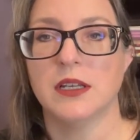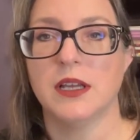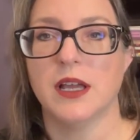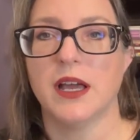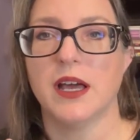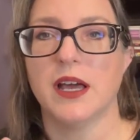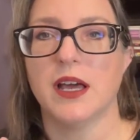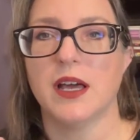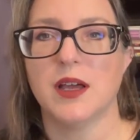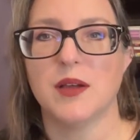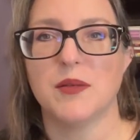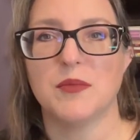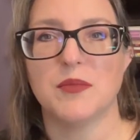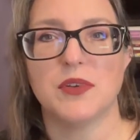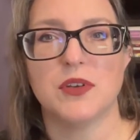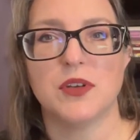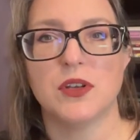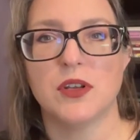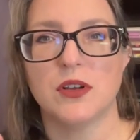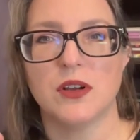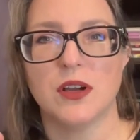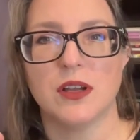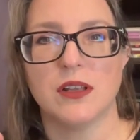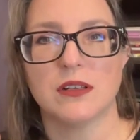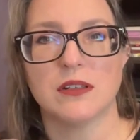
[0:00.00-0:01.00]

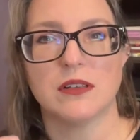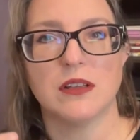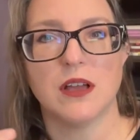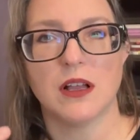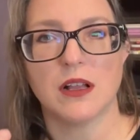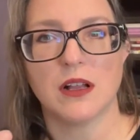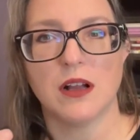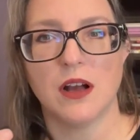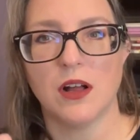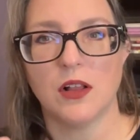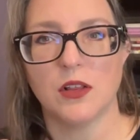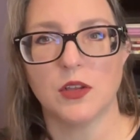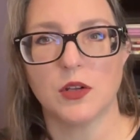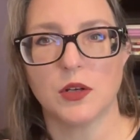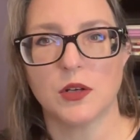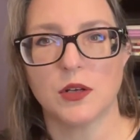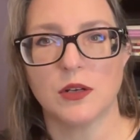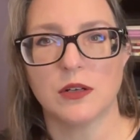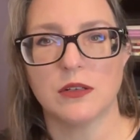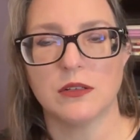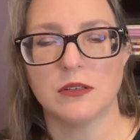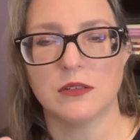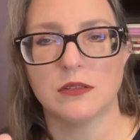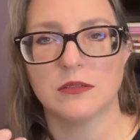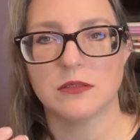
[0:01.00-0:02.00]
not
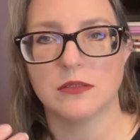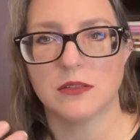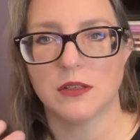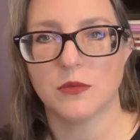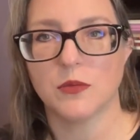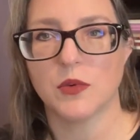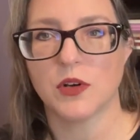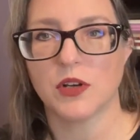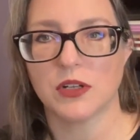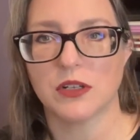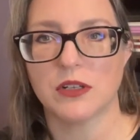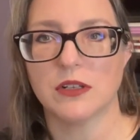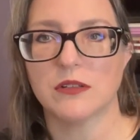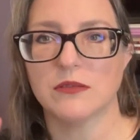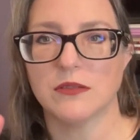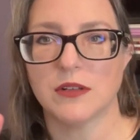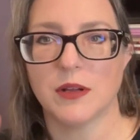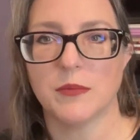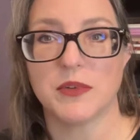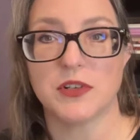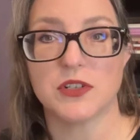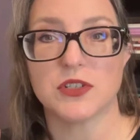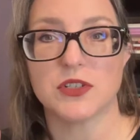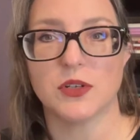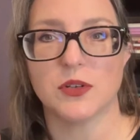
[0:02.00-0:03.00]
color, and I'm
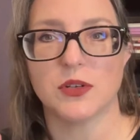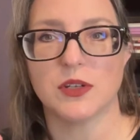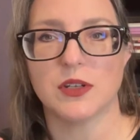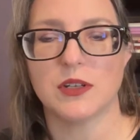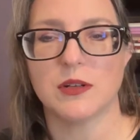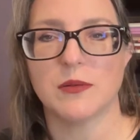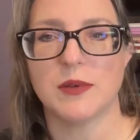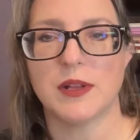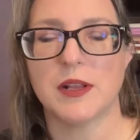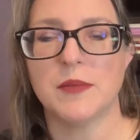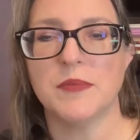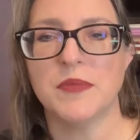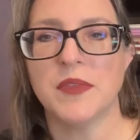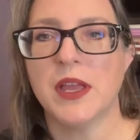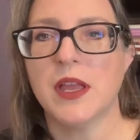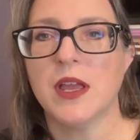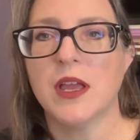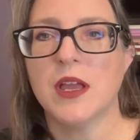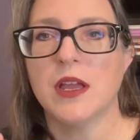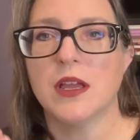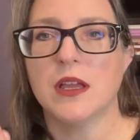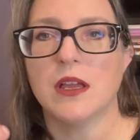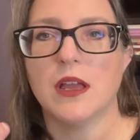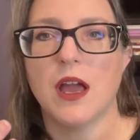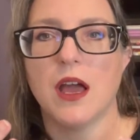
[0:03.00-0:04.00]
gonna show you in a
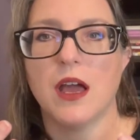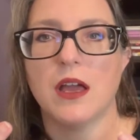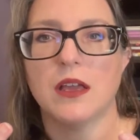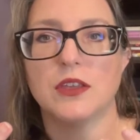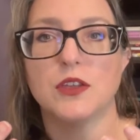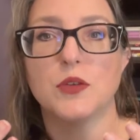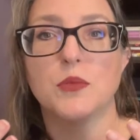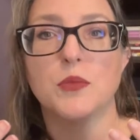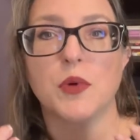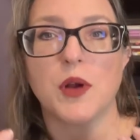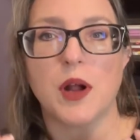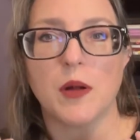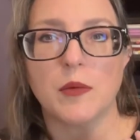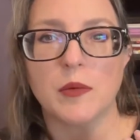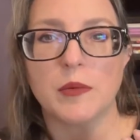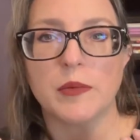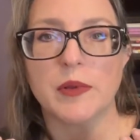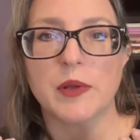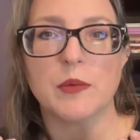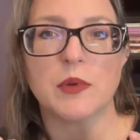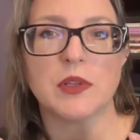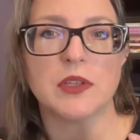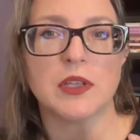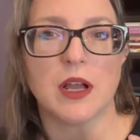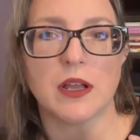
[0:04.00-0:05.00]
minute. You probably
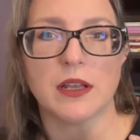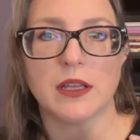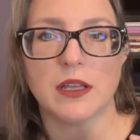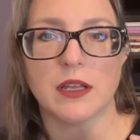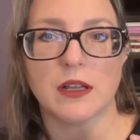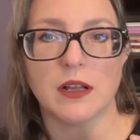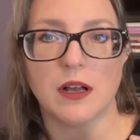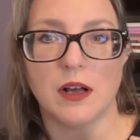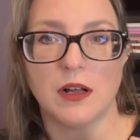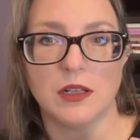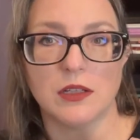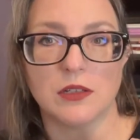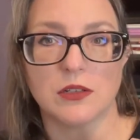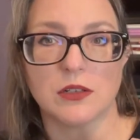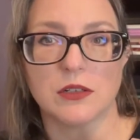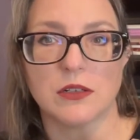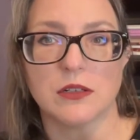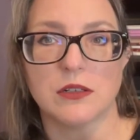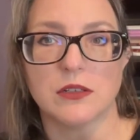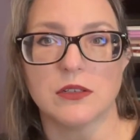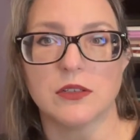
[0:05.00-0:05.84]
will not get color.